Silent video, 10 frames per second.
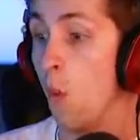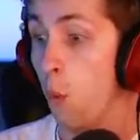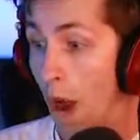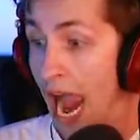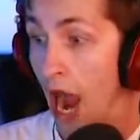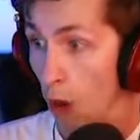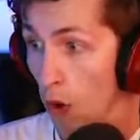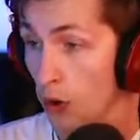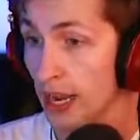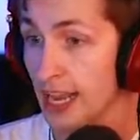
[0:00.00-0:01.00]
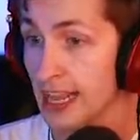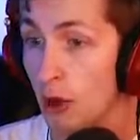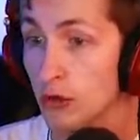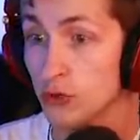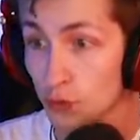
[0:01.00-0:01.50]
Wow. Okay,
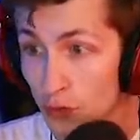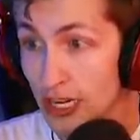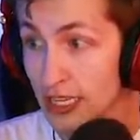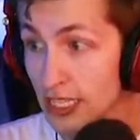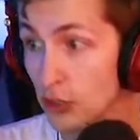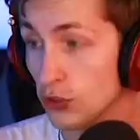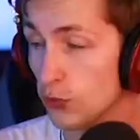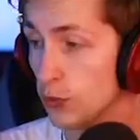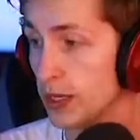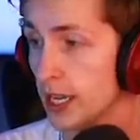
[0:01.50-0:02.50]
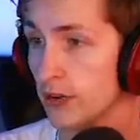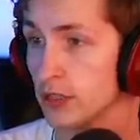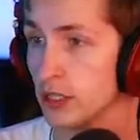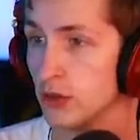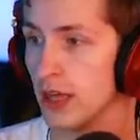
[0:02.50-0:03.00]
that was really useful being able
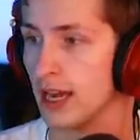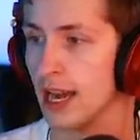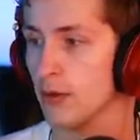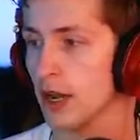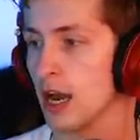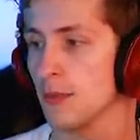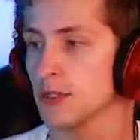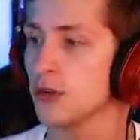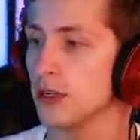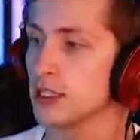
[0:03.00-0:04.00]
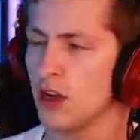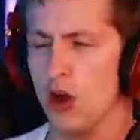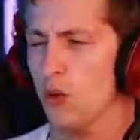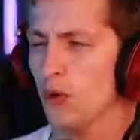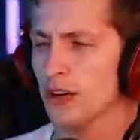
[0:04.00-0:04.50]
to do that. And we got opportunities.
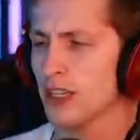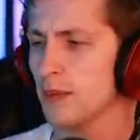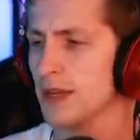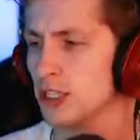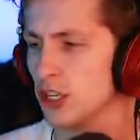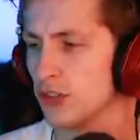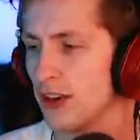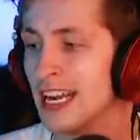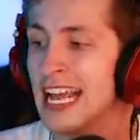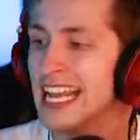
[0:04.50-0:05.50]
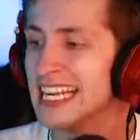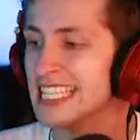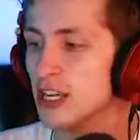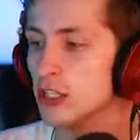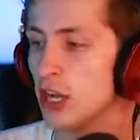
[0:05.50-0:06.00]
Oh, we're going to be just fine. He's
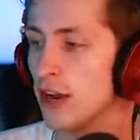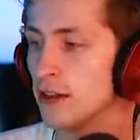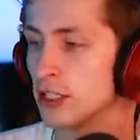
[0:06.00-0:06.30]
still done.